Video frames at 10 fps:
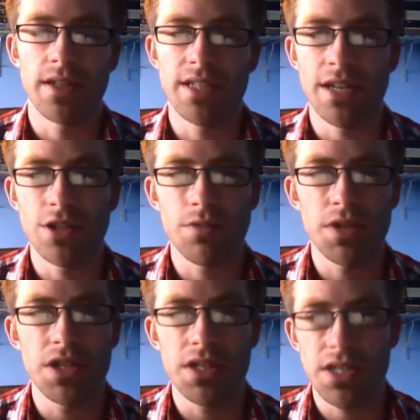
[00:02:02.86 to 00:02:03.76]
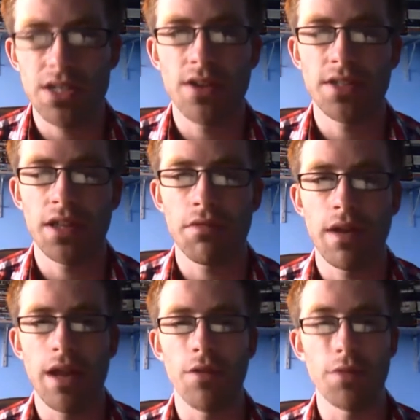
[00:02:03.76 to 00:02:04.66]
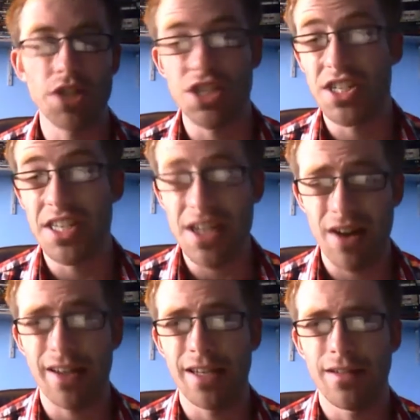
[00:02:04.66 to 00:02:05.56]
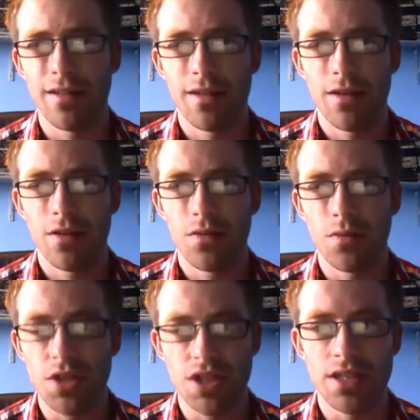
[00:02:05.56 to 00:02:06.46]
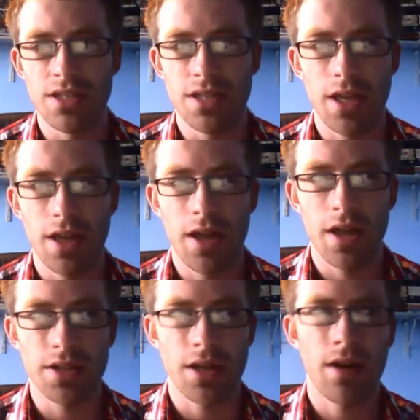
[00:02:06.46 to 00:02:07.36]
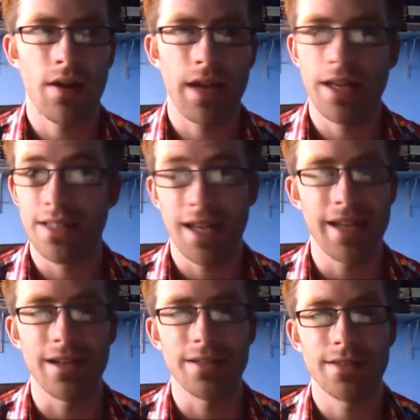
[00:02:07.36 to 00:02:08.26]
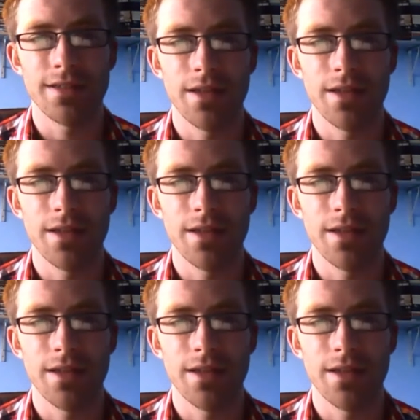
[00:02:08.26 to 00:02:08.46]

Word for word: contention, which is his starting threat level, which is 9, which is as high as Legolas.